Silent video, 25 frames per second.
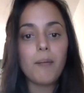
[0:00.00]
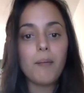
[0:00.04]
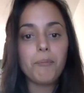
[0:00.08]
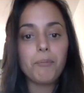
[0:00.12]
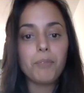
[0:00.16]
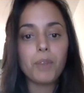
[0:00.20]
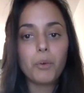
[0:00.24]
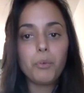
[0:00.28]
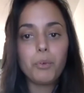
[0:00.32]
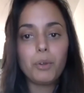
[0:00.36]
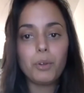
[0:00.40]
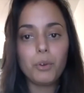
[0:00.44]

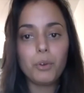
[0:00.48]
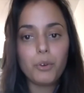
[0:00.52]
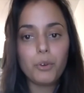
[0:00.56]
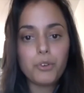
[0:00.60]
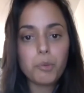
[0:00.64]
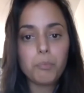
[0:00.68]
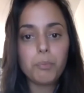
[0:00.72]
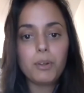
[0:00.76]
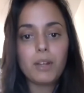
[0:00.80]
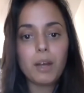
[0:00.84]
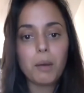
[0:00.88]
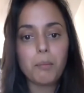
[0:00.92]
We'll
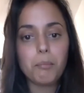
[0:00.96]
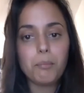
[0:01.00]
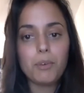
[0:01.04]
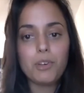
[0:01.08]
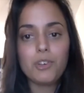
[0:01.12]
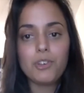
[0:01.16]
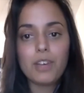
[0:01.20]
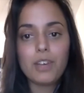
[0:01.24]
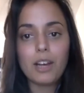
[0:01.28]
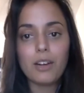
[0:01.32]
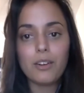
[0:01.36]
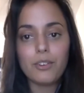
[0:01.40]
also put up
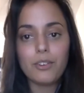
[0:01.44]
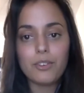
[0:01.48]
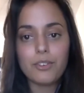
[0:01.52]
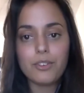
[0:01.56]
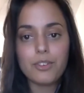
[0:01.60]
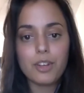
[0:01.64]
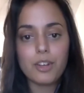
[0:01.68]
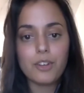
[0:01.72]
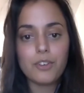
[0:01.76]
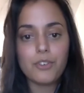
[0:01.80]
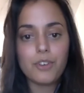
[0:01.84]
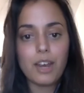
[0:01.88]

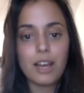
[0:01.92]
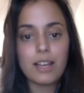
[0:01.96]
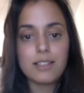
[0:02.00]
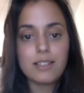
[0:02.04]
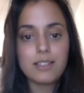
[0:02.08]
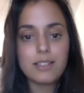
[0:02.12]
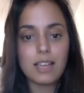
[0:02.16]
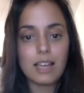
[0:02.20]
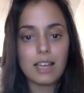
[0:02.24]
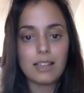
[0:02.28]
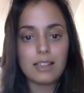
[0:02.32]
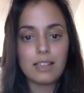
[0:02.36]
Michelle's
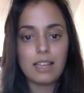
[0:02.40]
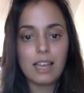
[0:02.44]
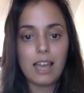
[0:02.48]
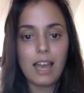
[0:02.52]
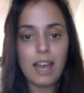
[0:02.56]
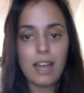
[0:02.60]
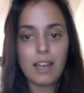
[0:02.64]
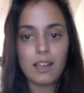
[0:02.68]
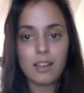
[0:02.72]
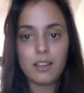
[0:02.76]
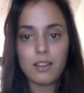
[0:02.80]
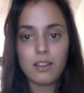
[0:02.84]
address at the
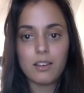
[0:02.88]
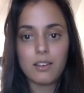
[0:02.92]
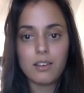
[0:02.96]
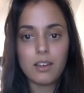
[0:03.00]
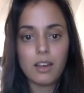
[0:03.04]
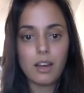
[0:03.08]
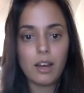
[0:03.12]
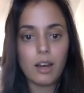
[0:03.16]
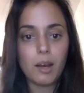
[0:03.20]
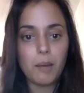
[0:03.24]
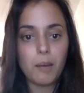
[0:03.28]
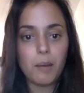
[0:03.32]
end
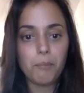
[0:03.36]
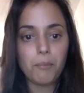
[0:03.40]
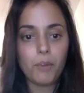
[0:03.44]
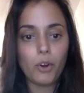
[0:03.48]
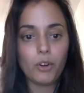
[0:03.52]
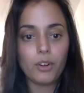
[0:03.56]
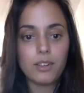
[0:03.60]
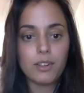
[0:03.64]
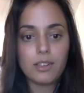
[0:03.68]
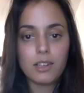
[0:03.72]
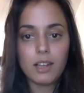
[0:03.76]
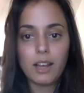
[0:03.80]

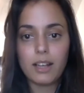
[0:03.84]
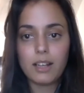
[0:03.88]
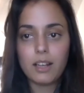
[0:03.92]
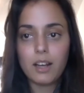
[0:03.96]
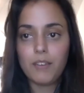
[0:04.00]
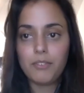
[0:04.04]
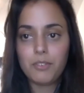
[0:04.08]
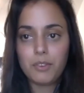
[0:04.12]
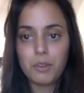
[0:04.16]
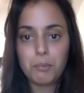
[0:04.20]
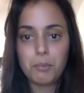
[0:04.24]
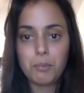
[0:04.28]
on a slide
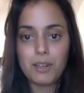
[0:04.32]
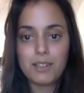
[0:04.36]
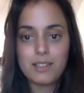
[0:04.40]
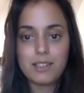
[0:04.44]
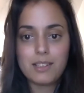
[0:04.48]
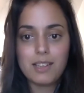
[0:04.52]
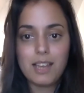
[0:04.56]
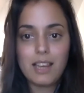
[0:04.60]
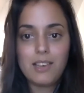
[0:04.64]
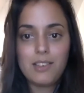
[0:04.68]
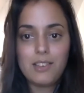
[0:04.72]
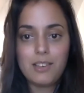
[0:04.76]
after the
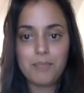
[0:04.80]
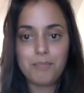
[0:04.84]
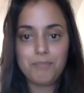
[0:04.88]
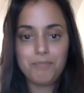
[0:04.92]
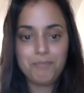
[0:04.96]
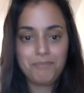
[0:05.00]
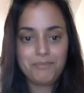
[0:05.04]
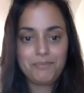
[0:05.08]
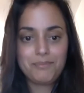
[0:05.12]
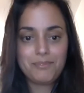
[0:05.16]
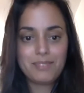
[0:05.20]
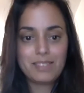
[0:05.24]
presentation.
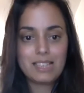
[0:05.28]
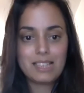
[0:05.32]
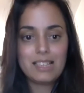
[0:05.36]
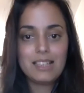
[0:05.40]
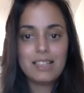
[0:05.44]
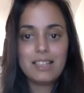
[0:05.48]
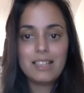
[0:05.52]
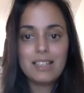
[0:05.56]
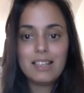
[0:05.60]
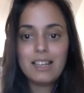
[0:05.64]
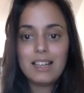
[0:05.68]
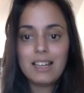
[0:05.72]

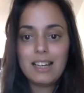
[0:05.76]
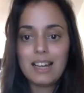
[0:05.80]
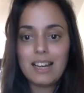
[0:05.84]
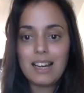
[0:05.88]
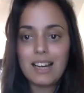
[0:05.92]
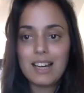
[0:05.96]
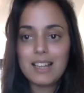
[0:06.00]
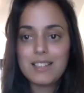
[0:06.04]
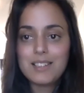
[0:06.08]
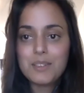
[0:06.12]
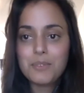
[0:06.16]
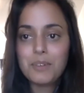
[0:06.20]

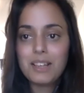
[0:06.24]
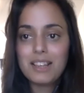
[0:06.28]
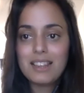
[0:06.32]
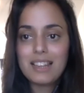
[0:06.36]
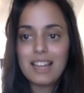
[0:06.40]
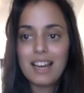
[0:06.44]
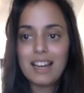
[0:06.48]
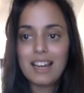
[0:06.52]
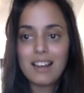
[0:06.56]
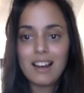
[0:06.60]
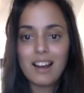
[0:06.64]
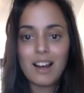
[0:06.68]
So with
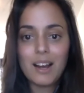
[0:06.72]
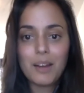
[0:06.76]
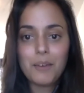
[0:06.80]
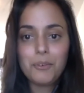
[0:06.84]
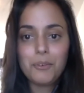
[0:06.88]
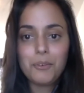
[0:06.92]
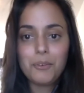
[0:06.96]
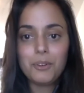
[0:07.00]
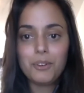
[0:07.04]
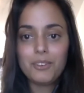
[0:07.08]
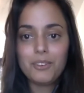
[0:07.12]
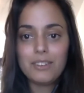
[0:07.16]
that, I
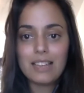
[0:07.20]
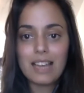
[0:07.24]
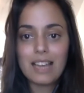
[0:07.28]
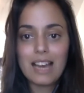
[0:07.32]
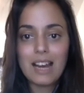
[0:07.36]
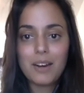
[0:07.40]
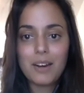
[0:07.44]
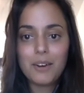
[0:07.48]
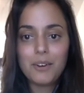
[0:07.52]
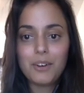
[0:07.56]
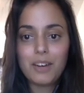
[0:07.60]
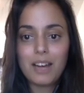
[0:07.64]
will
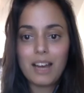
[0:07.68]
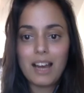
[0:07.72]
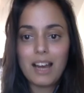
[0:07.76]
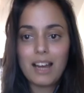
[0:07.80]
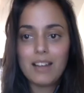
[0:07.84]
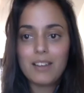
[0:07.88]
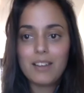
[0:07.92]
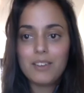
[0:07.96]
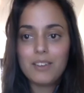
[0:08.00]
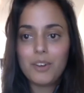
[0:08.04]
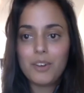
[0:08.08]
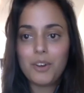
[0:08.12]
now
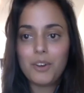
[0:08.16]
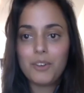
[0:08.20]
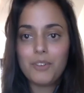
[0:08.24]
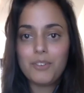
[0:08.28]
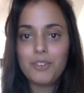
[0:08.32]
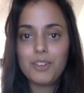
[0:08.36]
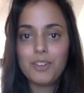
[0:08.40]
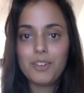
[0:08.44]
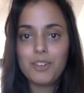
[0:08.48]
hand over